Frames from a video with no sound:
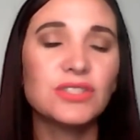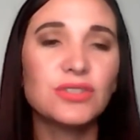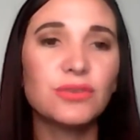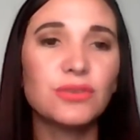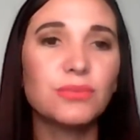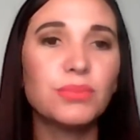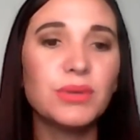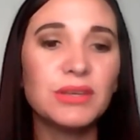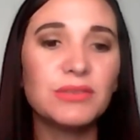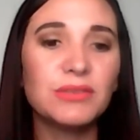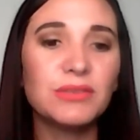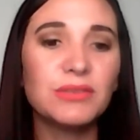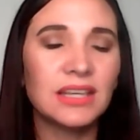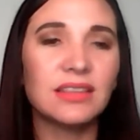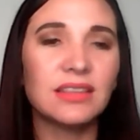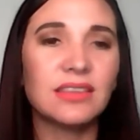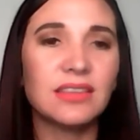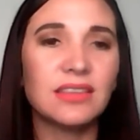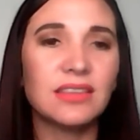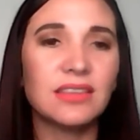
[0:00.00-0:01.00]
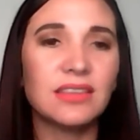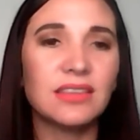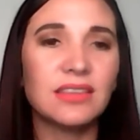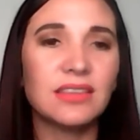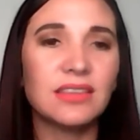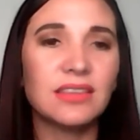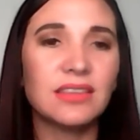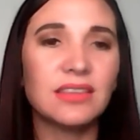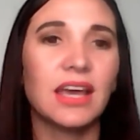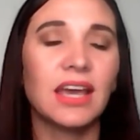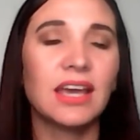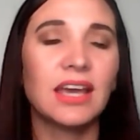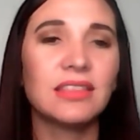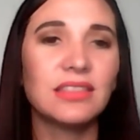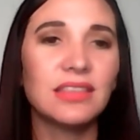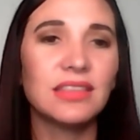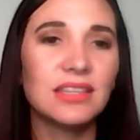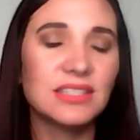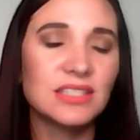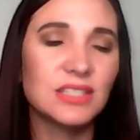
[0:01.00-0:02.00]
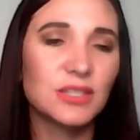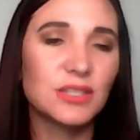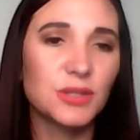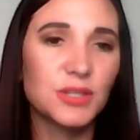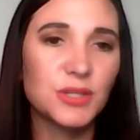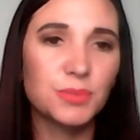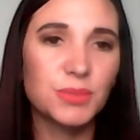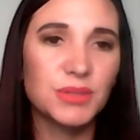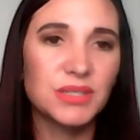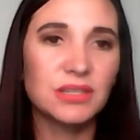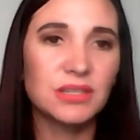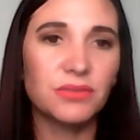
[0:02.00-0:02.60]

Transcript: to be feeling this in this